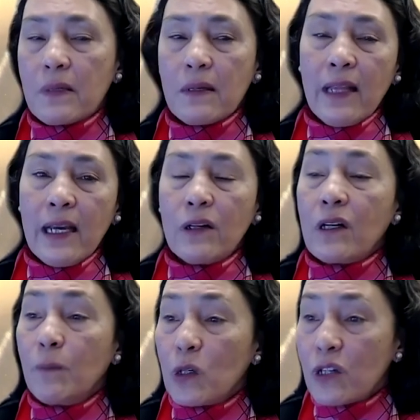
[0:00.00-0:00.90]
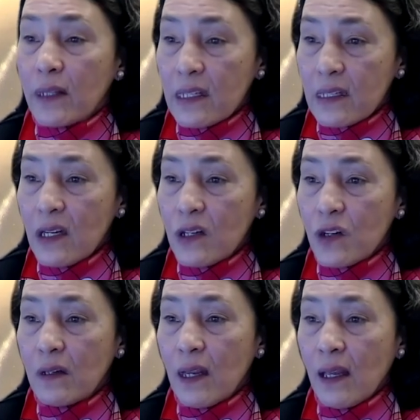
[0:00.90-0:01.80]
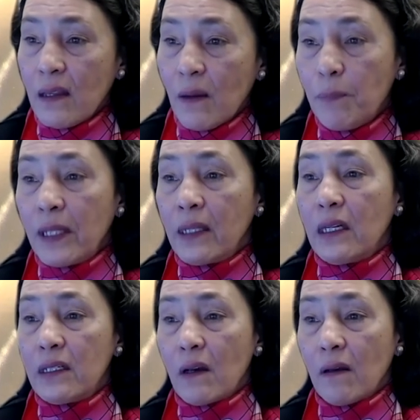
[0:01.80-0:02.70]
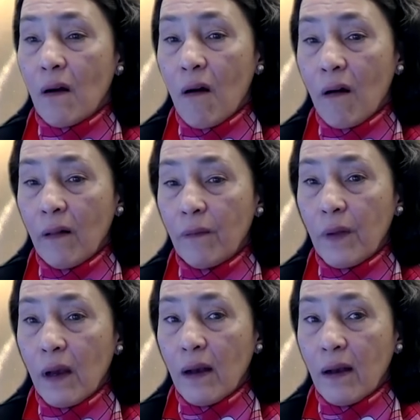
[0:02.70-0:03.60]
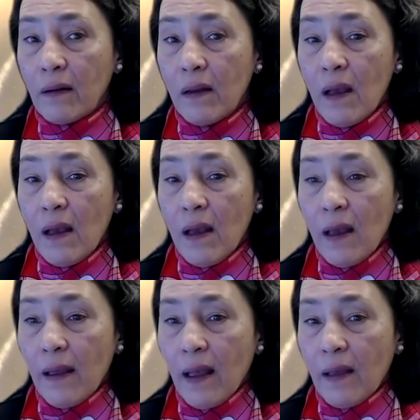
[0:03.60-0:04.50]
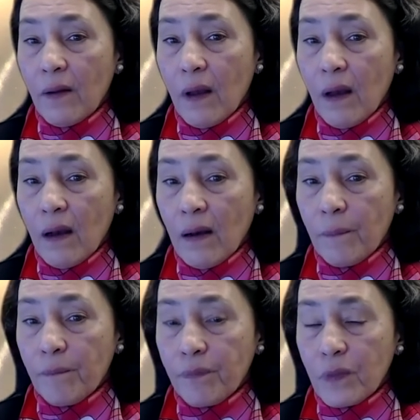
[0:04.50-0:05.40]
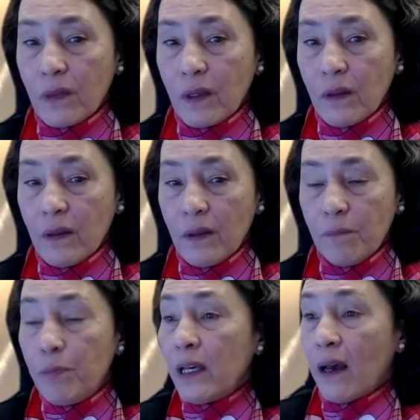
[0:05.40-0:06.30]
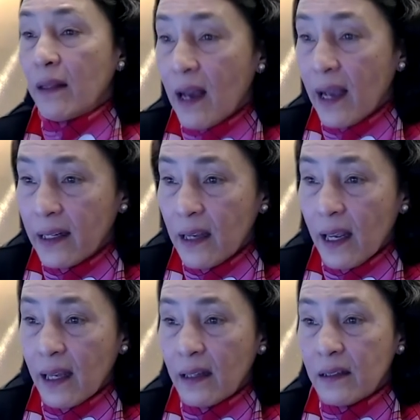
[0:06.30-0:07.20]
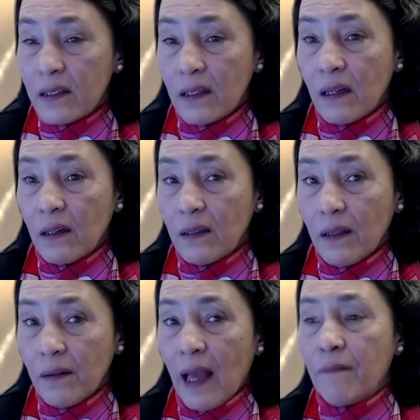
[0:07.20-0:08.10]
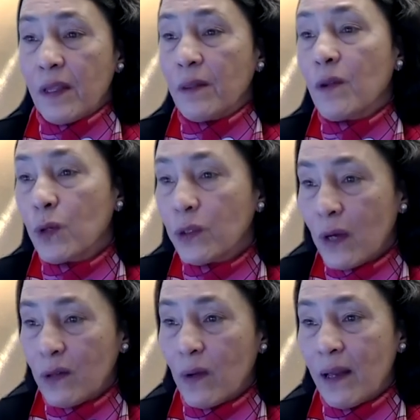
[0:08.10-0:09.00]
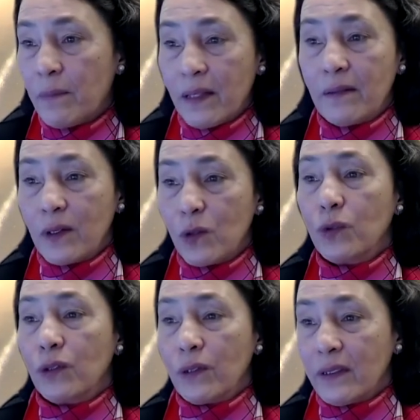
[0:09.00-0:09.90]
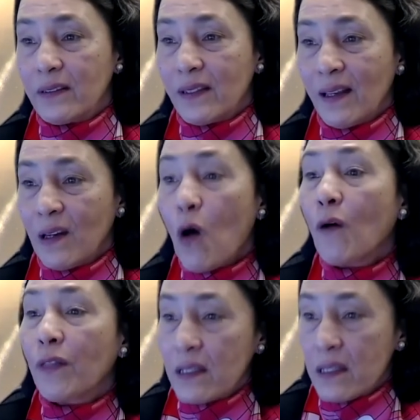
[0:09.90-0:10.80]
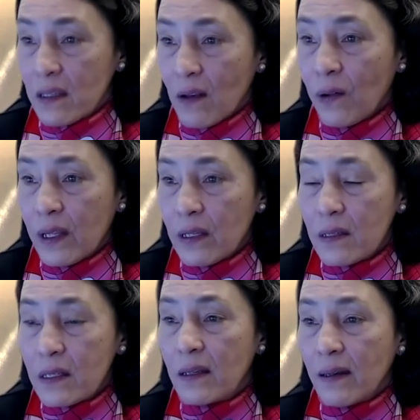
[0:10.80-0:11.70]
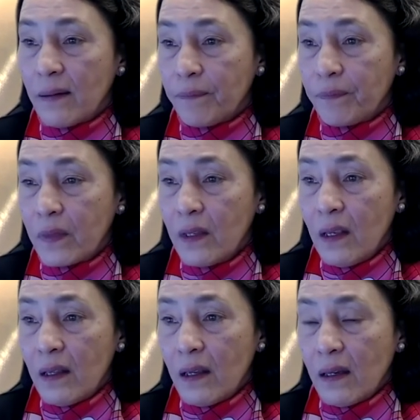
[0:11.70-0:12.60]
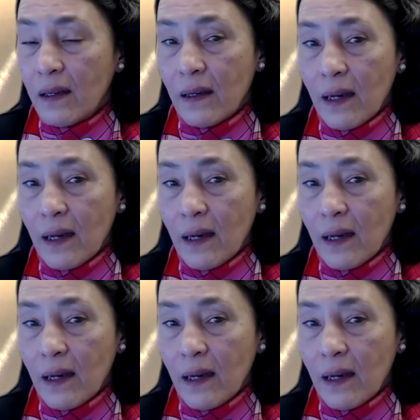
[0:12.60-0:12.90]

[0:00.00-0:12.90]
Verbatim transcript: later commercialization and the ability to all uh, um, be online and uh, have the, the, World Wide Web and Google and, and all these all yeah. these um, uh,